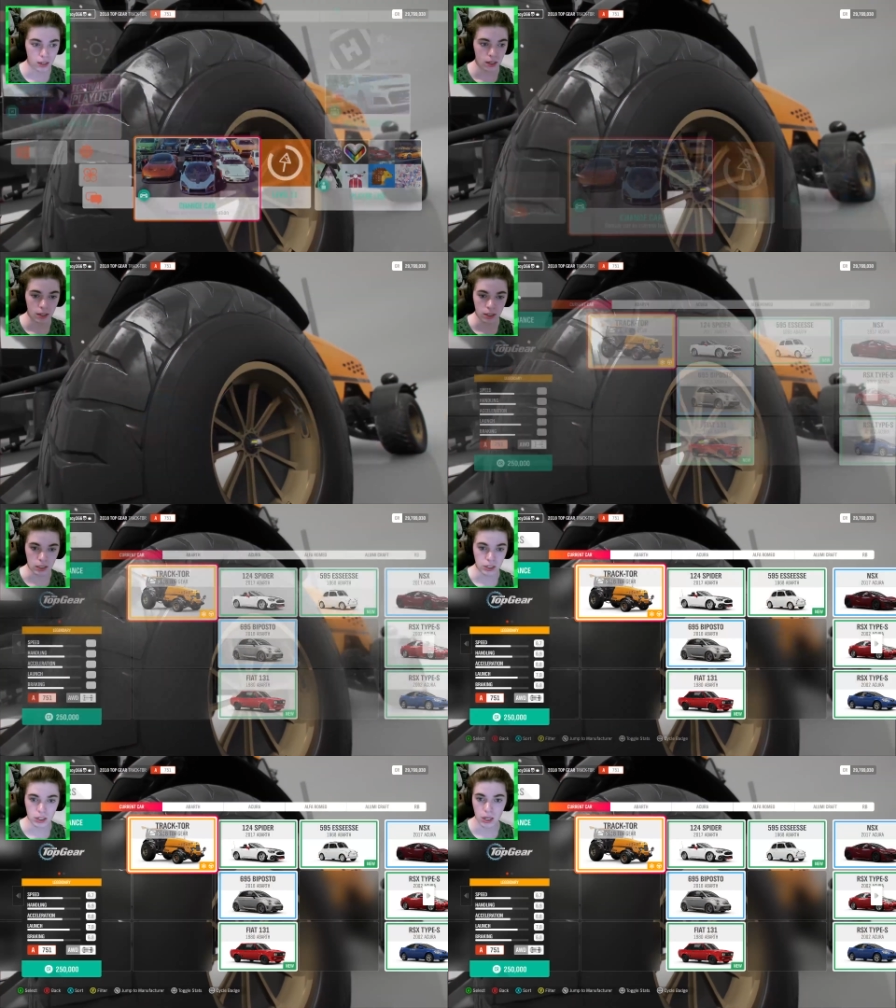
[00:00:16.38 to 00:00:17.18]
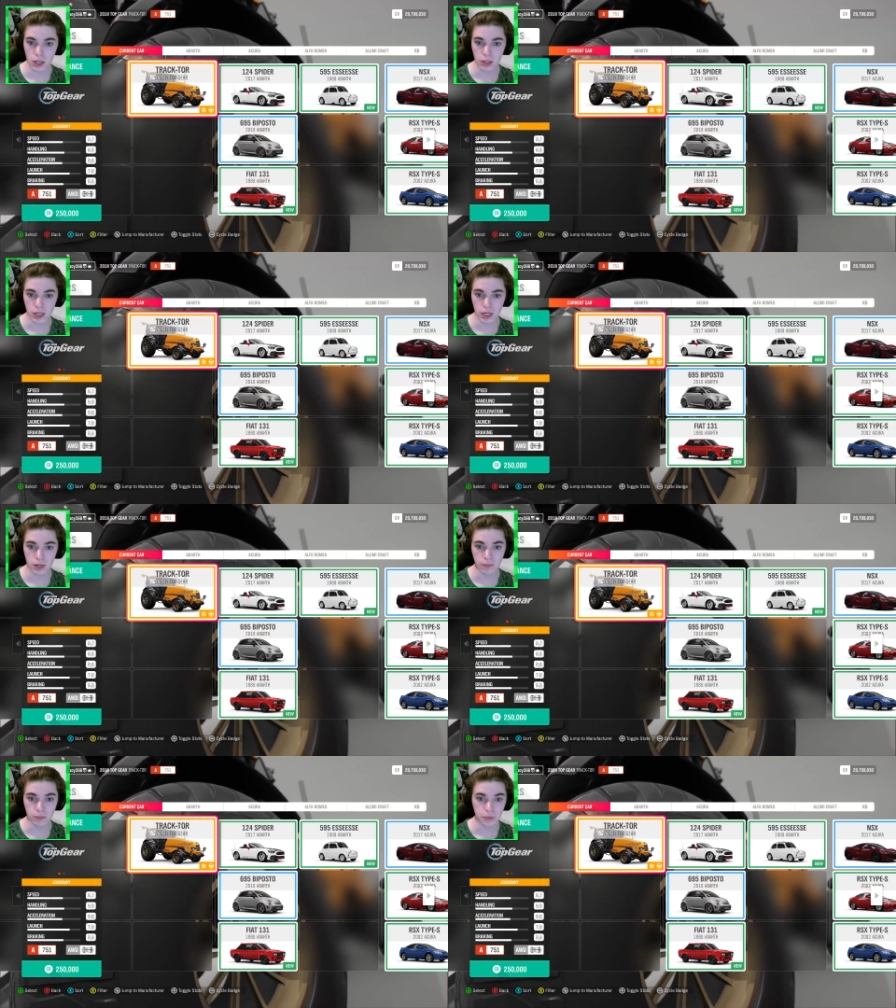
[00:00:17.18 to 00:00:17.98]
is the
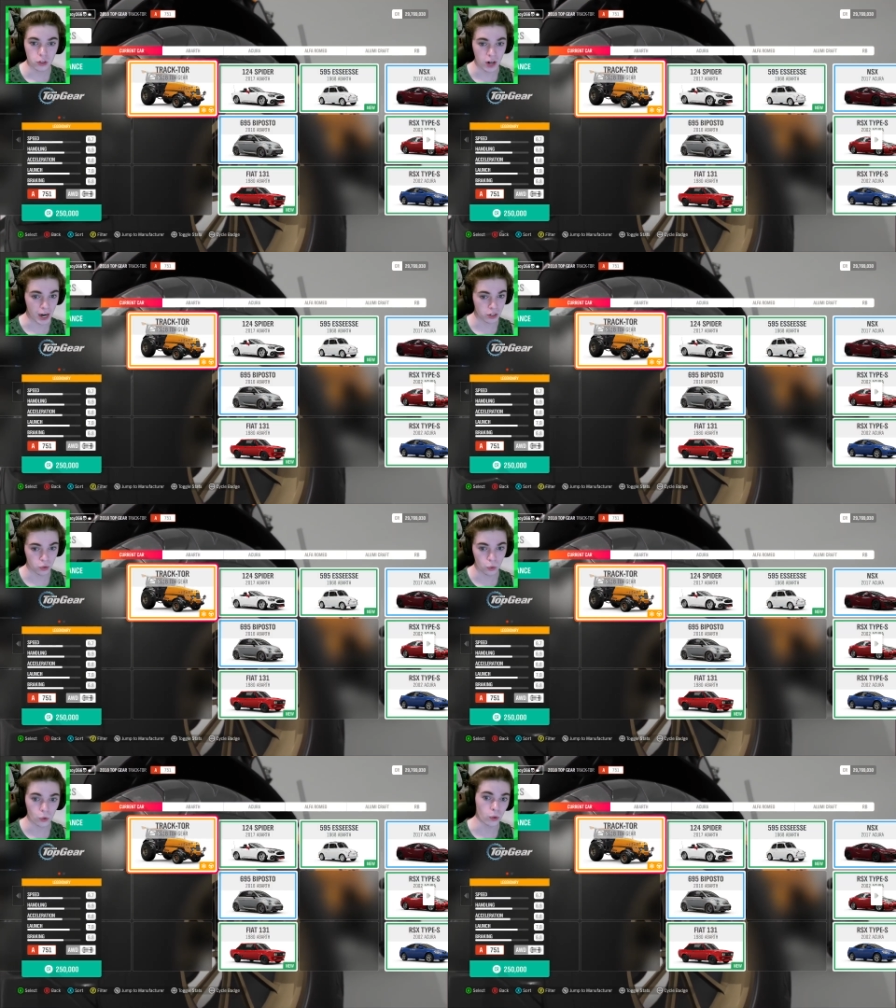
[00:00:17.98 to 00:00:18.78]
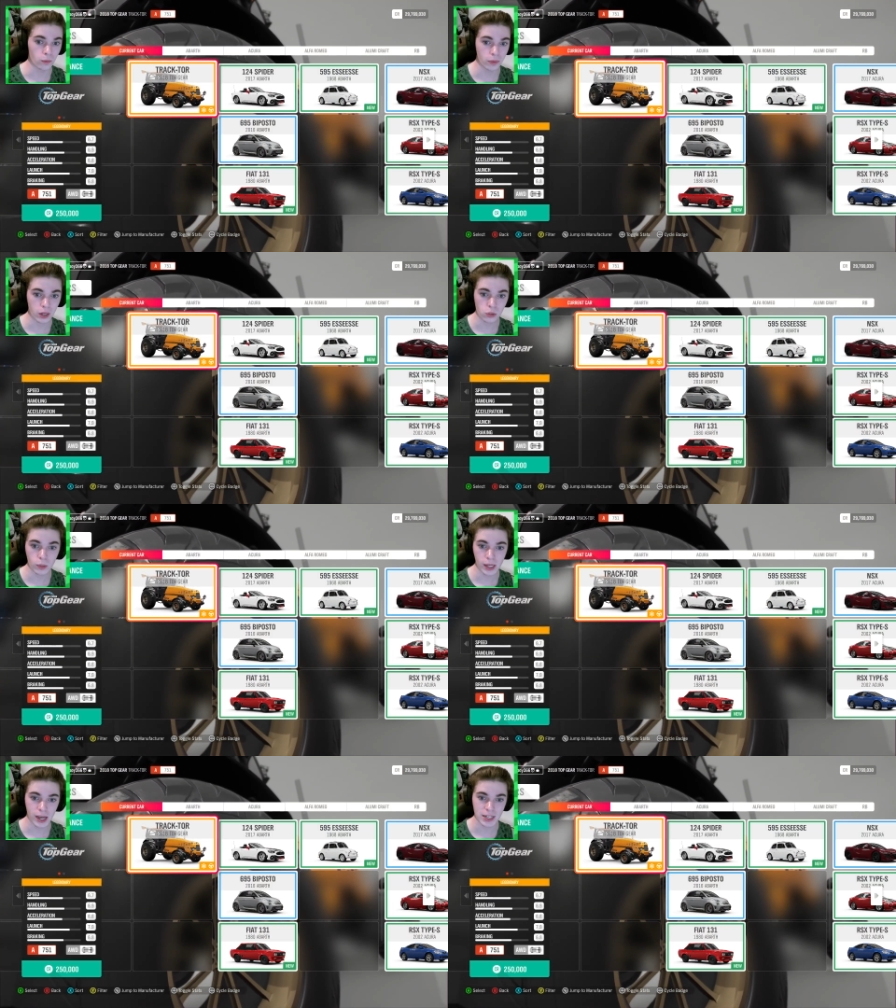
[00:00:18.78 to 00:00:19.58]
Tractor, a
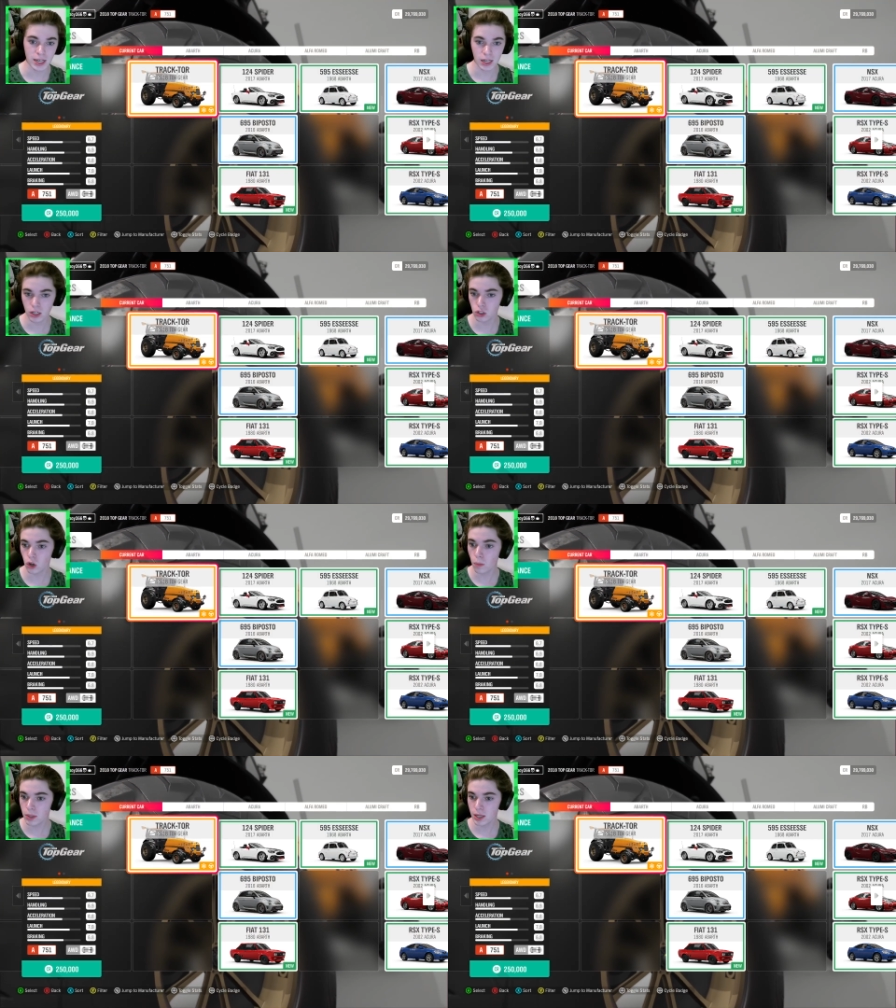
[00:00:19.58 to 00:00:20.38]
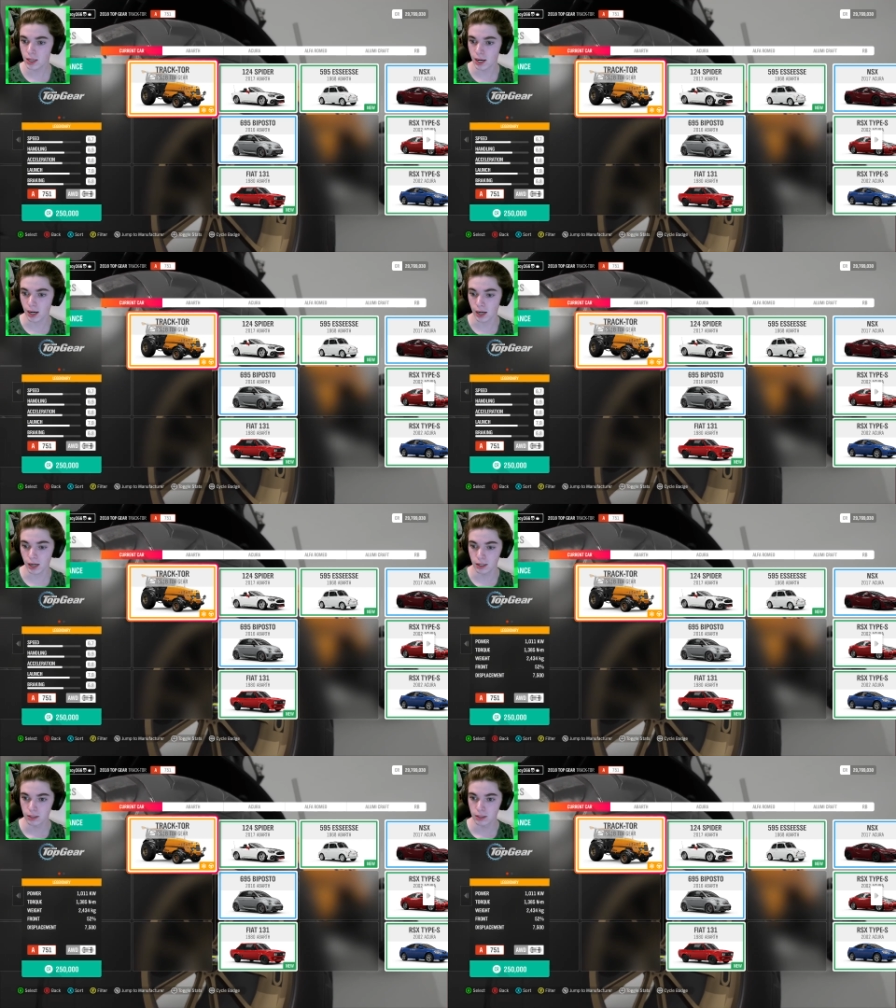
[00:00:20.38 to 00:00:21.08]
2018 Top Gear car.